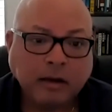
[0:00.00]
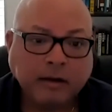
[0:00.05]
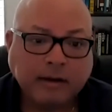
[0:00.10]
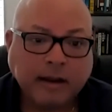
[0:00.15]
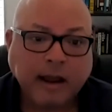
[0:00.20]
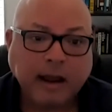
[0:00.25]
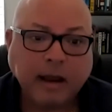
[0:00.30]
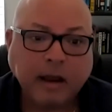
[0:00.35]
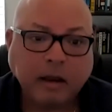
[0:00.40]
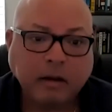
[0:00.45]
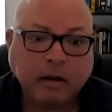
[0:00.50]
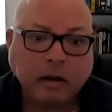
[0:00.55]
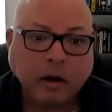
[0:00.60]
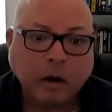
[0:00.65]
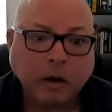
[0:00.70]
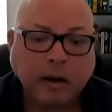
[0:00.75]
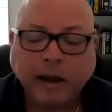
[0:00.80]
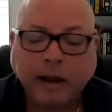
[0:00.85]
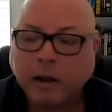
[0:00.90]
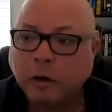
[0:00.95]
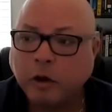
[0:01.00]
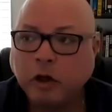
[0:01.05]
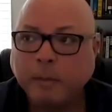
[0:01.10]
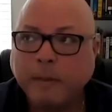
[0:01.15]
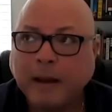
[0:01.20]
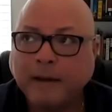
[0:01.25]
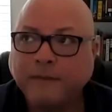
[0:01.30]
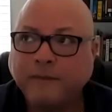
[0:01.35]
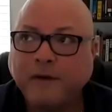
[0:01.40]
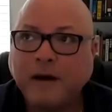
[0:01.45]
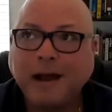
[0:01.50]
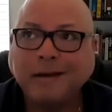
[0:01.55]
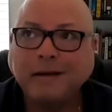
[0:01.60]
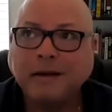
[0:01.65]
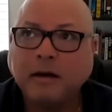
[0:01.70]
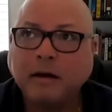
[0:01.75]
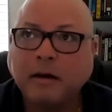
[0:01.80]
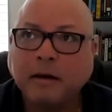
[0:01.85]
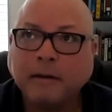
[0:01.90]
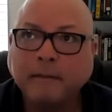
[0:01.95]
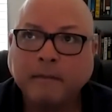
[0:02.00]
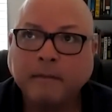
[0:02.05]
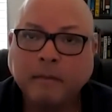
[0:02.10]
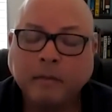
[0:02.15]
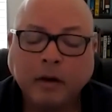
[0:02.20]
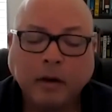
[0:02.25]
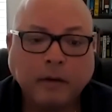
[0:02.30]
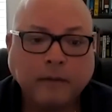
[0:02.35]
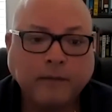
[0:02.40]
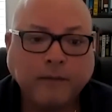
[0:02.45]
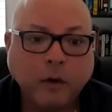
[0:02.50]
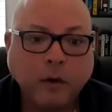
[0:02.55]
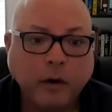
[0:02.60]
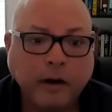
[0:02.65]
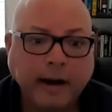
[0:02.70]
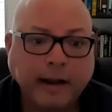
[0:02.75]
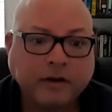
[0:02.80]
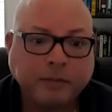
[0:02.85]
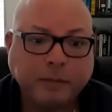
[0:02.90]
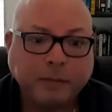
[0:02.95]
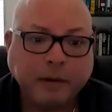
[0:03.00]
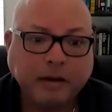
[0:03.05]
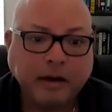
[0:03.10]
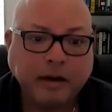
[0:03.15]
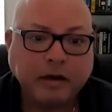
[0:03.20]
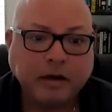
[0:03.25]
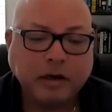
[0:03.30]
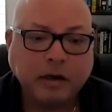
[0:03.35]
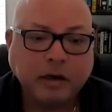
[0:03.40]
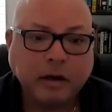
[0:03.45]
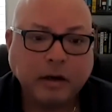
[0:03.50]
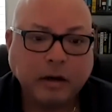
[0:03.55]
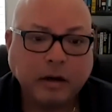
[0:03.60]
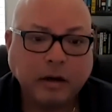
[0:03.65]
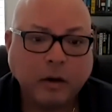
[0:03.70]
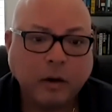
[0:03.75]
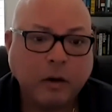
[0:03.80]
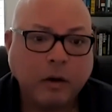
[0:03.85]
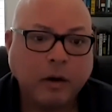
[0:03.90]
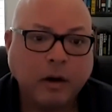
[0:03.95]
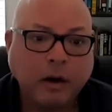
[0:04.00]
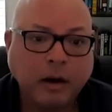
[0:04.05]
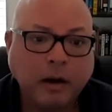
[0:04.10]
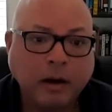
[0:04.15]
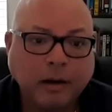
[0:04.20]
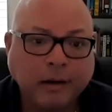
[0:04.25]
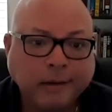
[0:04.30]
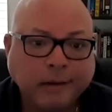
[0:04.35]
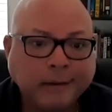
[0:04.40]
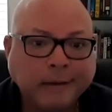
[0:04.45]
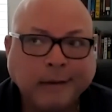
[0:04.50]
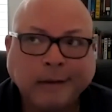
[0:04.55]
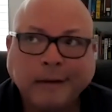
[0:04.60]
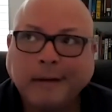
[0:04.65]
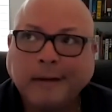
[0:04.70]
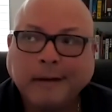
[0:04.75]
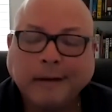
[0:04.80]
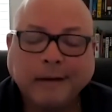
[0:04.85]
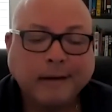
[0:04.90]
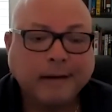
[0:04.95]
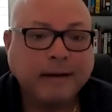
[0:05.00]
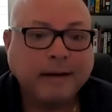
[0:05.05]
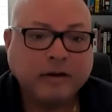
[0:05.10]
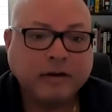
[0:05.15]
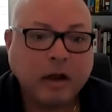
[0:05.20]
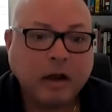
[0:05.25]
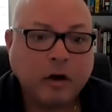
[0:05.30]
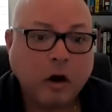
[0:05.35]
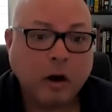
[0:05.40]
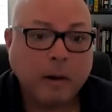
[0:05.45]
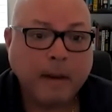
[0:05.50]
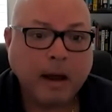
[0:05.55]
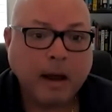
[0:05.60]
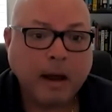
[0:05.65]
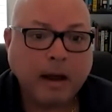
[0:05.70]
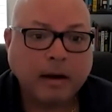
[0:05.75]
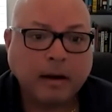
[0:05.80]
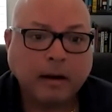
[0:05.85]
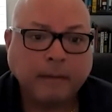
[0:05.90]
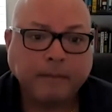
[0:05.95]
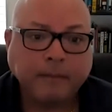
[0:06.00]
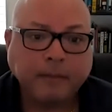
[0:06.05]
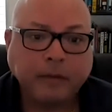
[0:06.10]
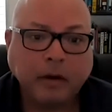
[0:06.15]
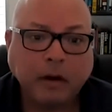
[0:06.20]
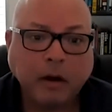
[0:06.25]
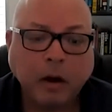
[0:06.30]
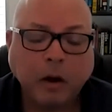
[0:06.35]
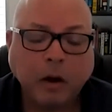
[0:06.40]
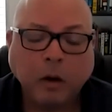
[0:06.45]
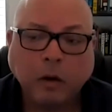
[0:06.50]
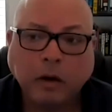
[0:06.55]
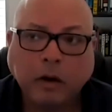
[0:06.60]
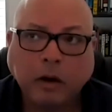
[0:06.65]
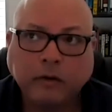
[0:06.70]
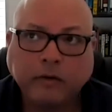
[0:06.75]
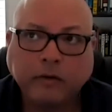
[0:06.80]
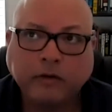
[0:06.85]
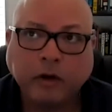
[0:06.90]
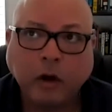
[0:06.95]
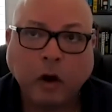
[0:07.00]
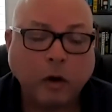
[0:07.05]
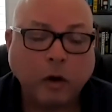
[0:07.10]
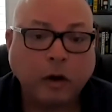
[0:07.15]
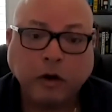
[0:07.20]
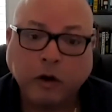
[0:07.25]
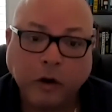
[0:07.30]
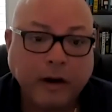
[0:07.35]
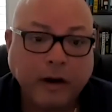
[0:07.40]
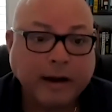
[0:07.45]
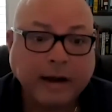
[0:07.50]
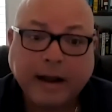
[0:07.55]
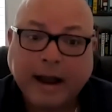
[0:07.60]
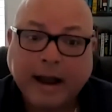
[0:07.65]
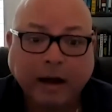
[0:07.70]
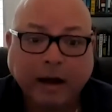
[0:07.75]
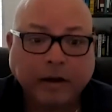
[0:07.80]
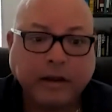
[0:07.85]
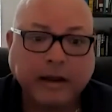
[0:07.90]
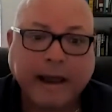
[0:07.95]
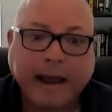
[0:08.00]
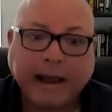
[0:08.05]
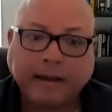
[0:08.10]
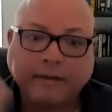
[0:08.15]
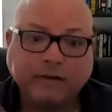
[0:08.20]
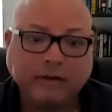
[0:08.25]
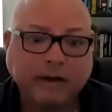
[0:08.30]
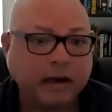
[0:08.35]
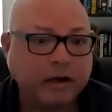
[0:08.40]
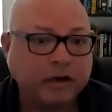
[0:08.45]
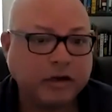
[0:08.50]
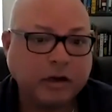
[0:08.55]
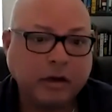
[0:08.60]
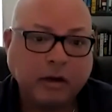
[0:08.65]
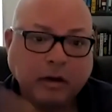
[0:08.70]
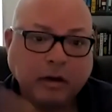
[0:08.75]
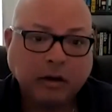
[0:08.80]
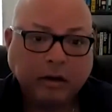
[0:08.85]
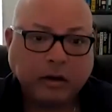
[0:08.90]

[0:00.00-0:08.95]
tank, you know, like you might find in a Ford Expedition or a Nissan Armada, you know. So you're in and out of the gas station